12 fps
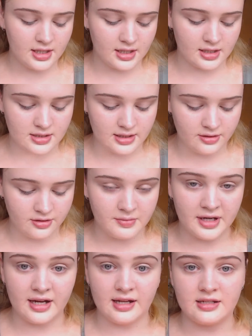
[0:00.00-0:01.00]
set that concealer
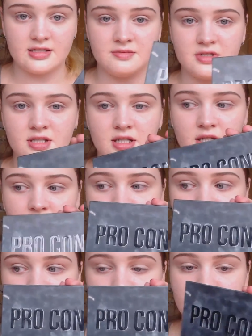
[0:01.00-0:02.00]
on my eyelids I'm just going to
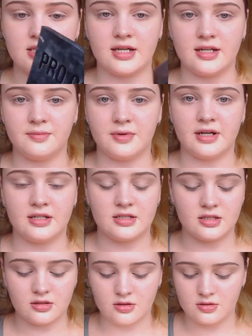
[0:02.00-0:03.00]
use the designer
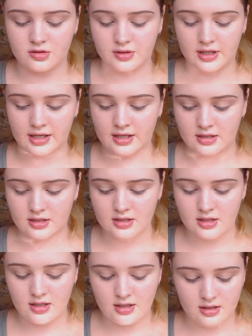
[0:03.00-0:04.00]
brands contour kit,
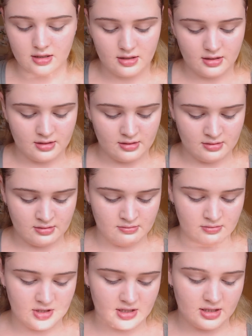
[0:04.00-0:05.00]

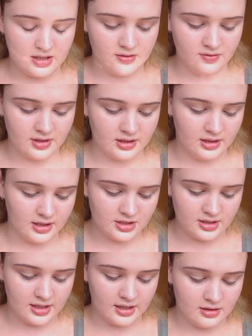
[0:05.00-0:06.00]
just the
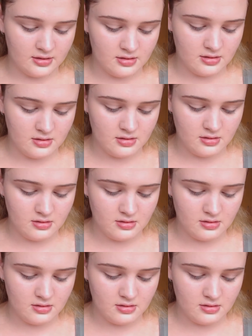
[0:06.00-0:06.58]
vanilla shade.